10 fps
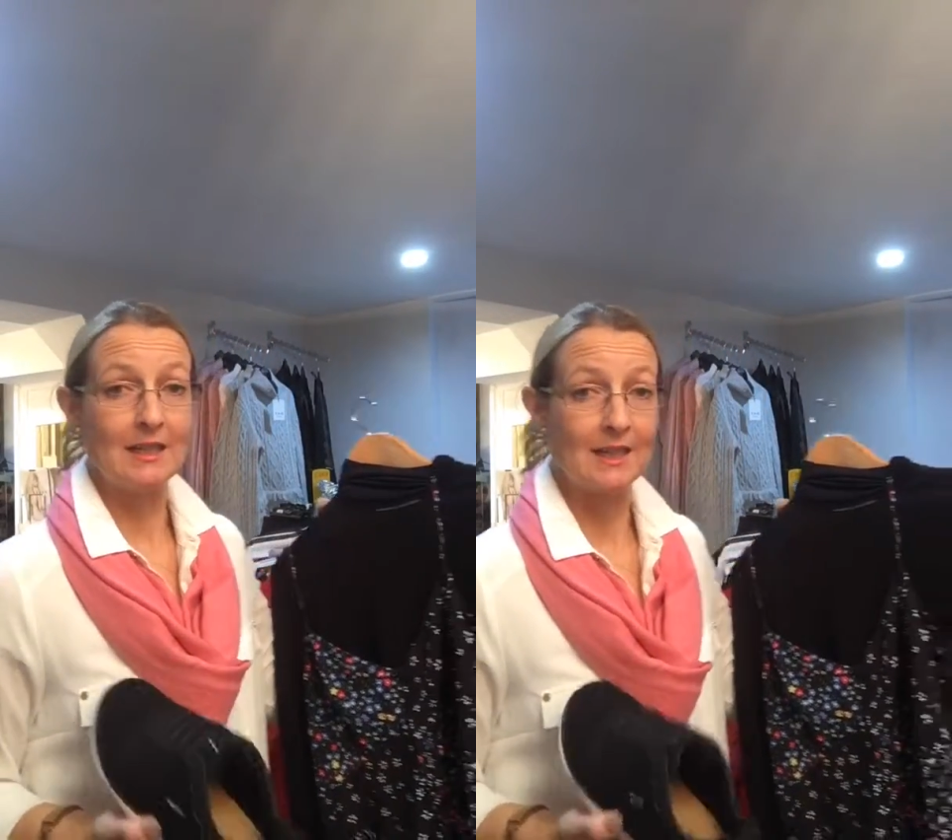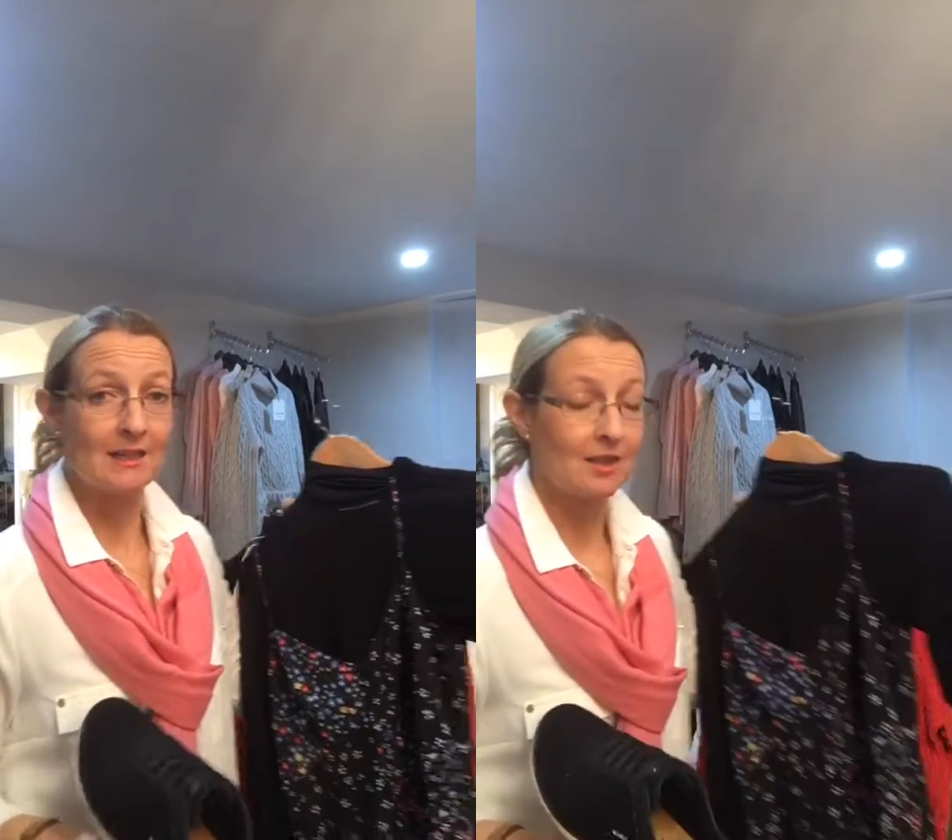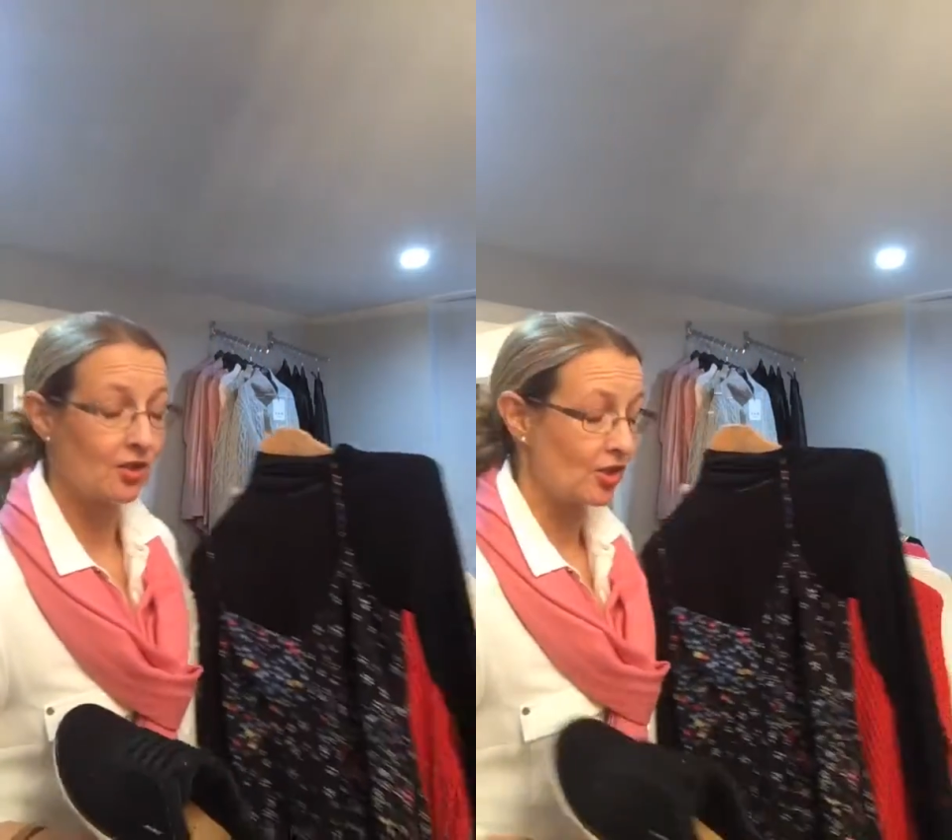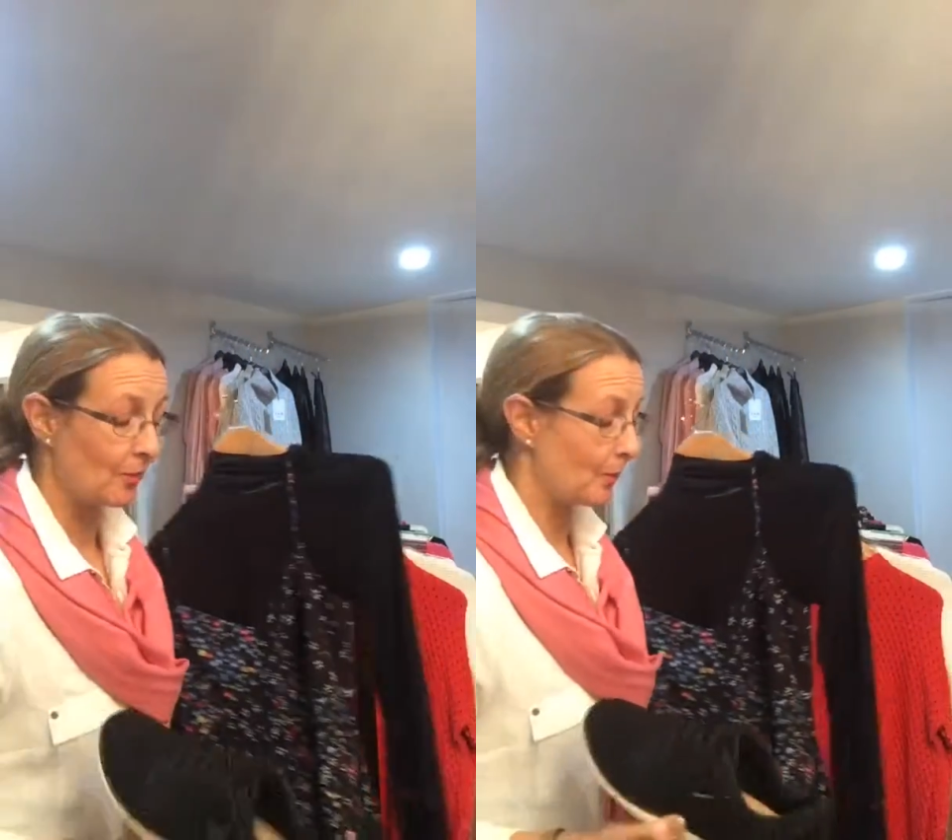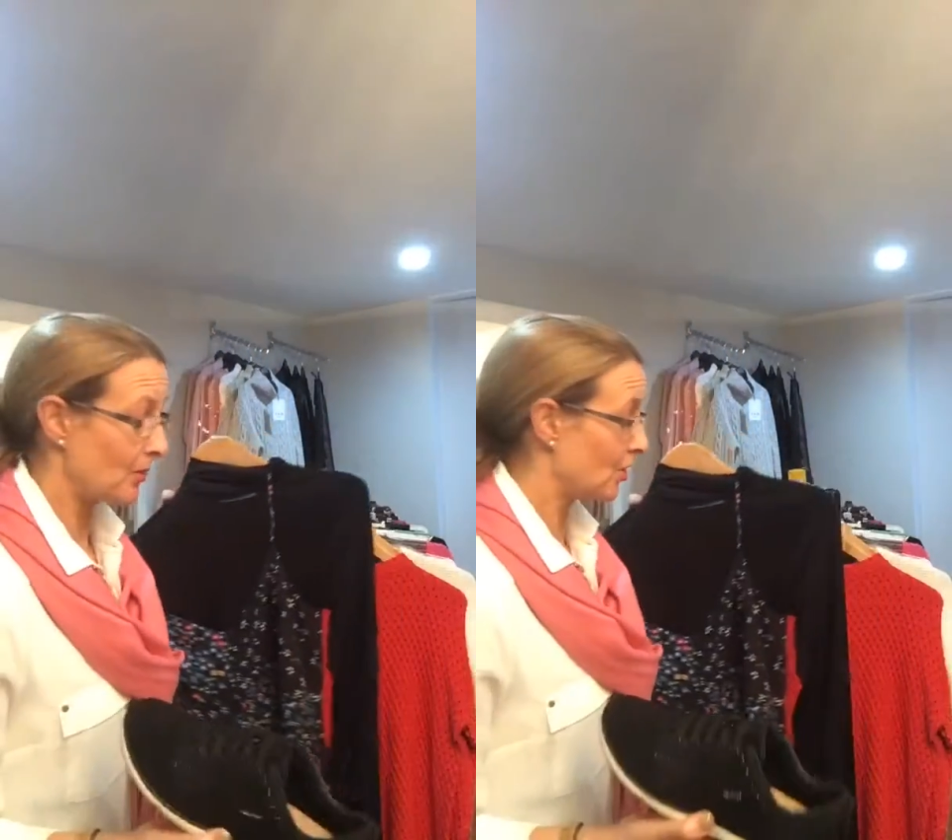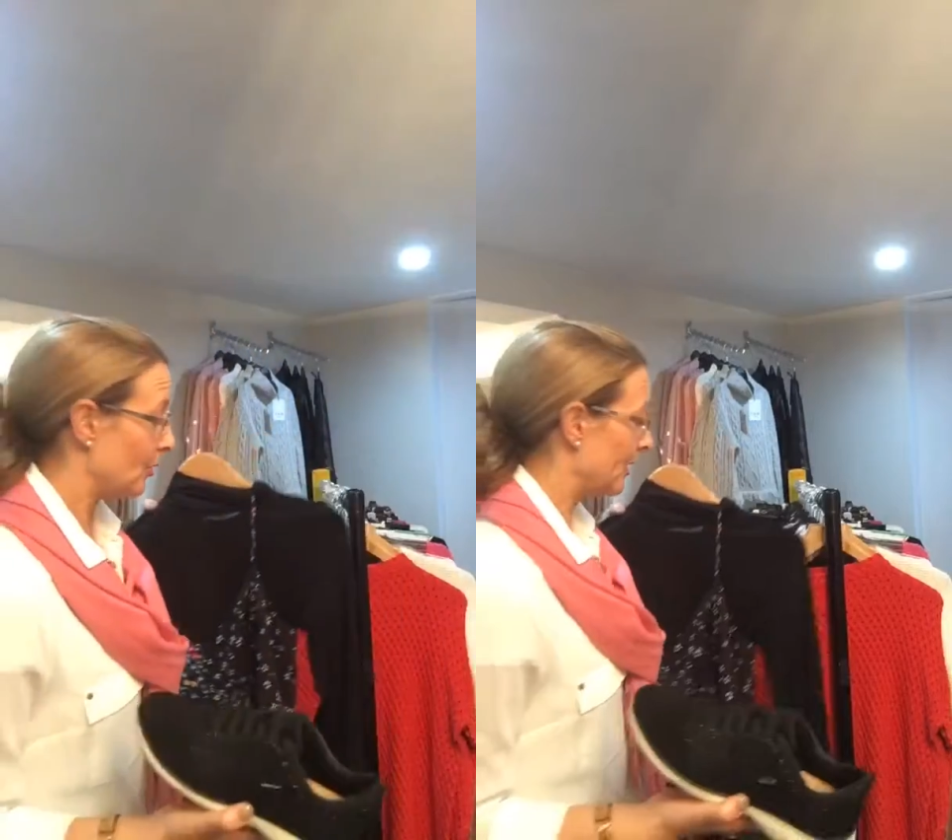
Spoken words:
knit jumper to